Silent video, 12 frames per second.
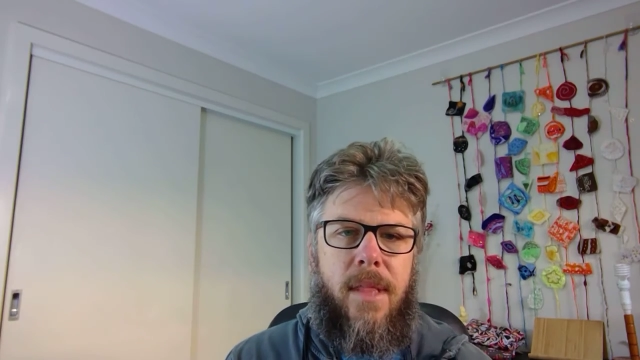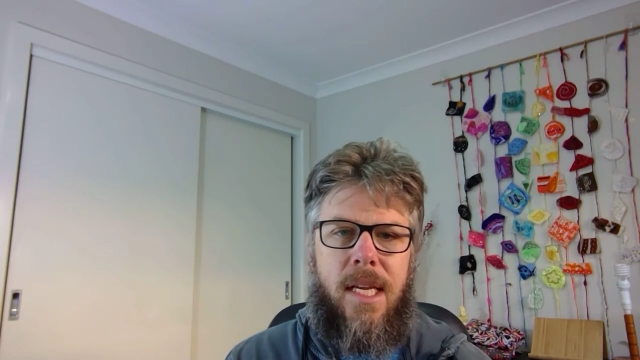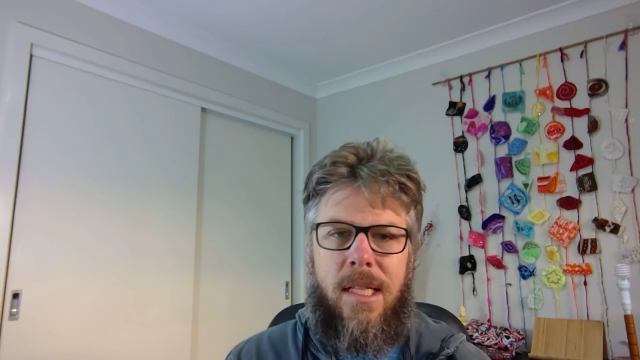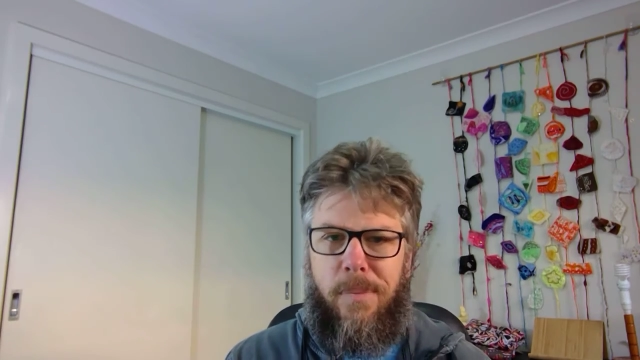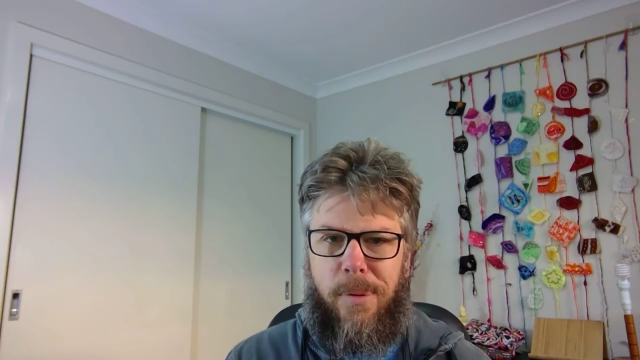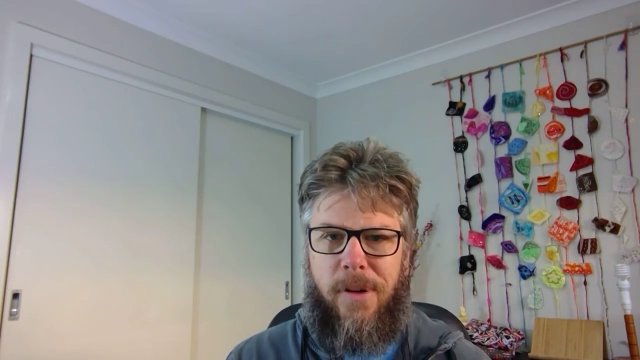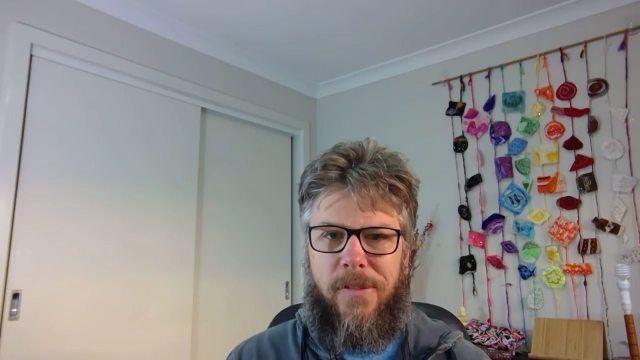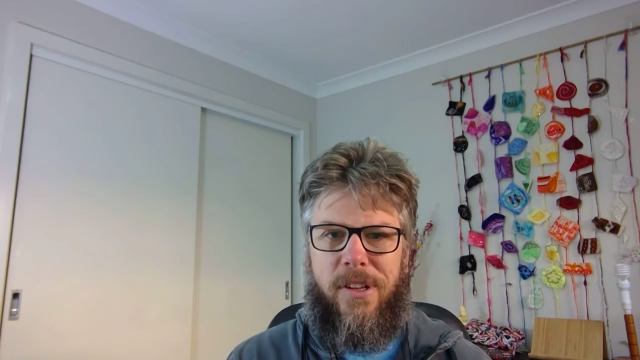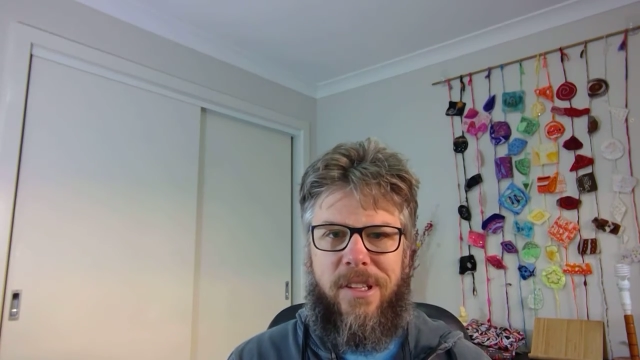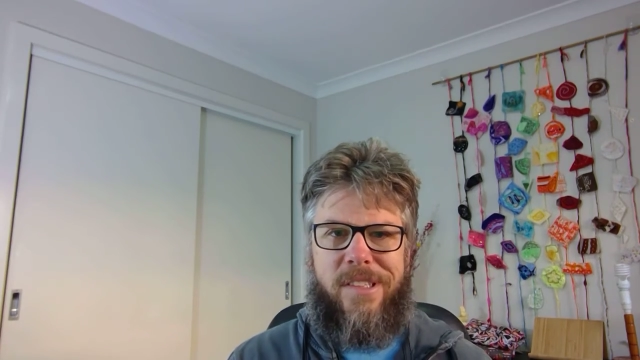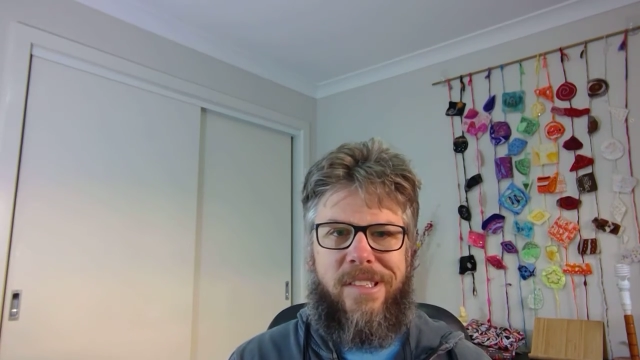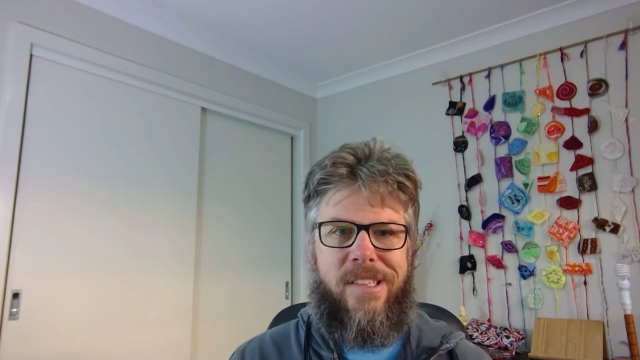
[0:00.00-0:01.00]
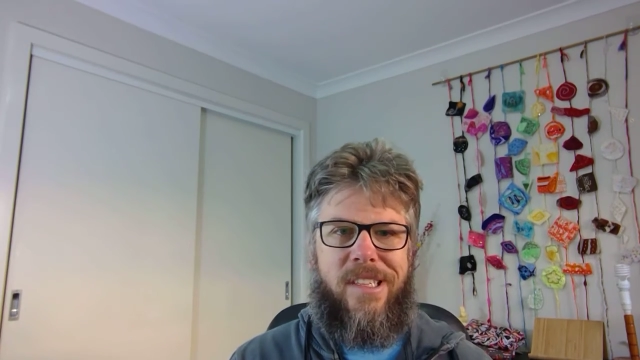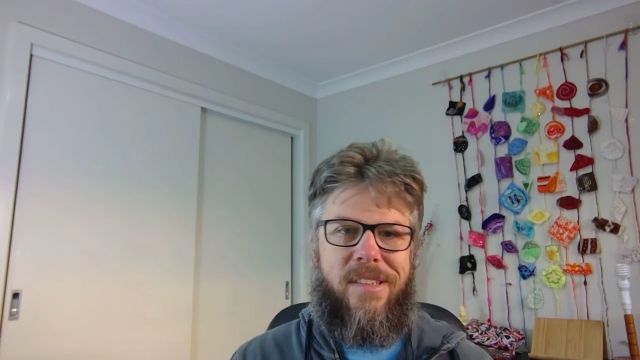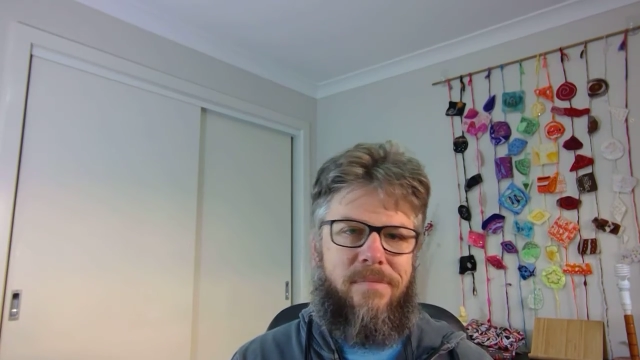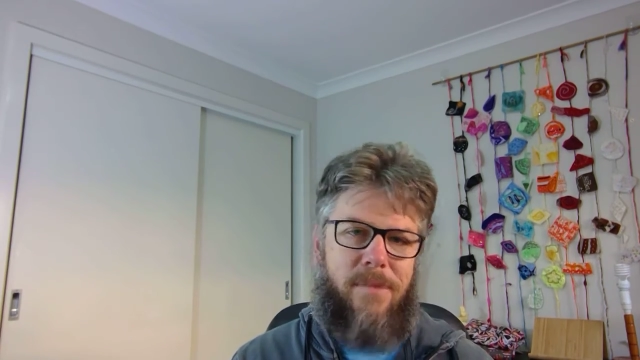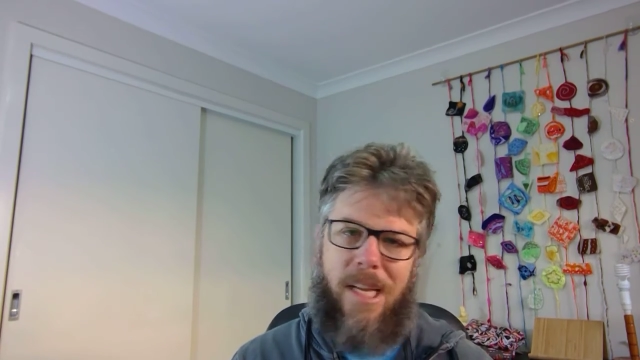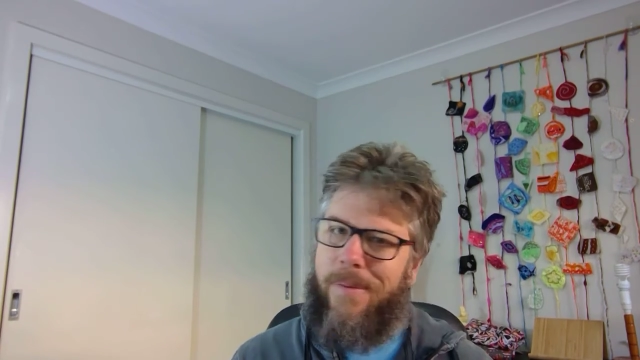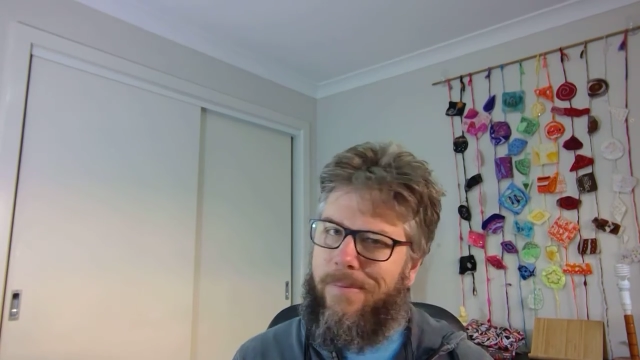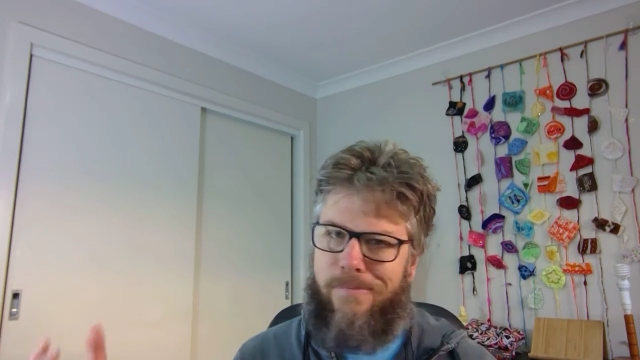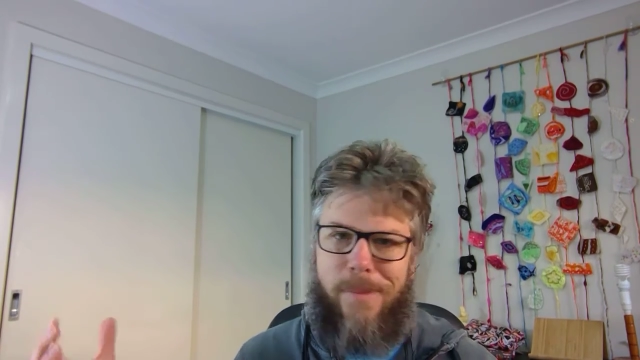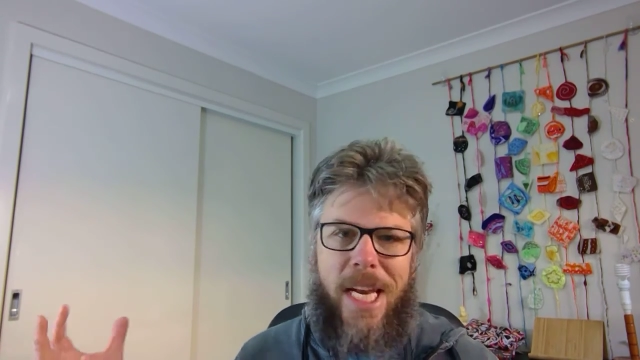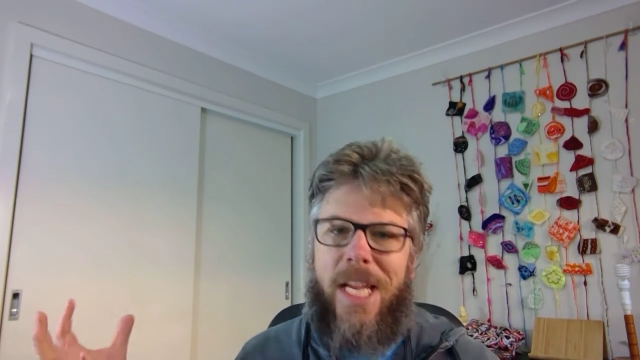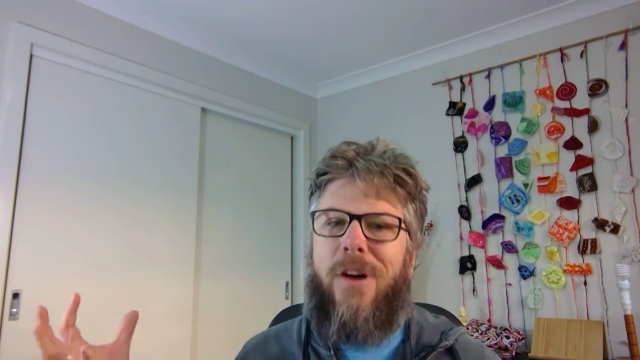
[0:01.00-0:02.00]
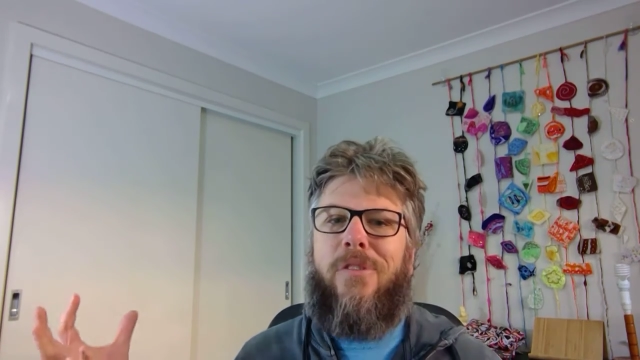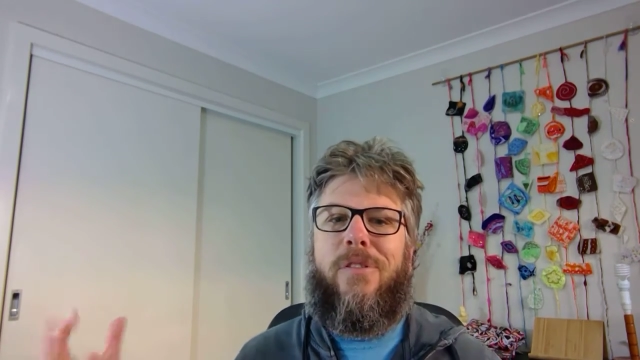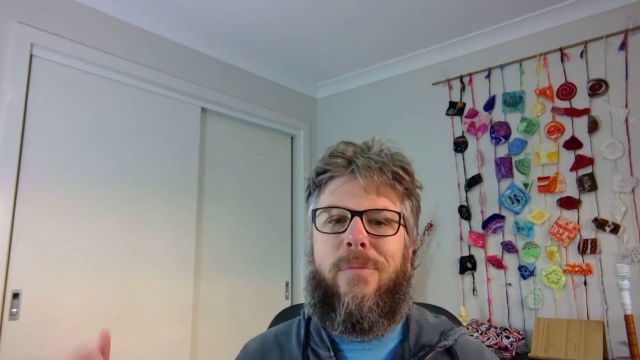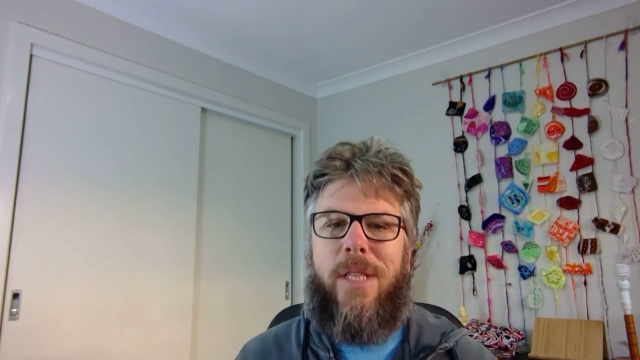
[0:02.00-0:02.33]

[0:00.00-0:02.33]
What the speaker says: The prophets, many of them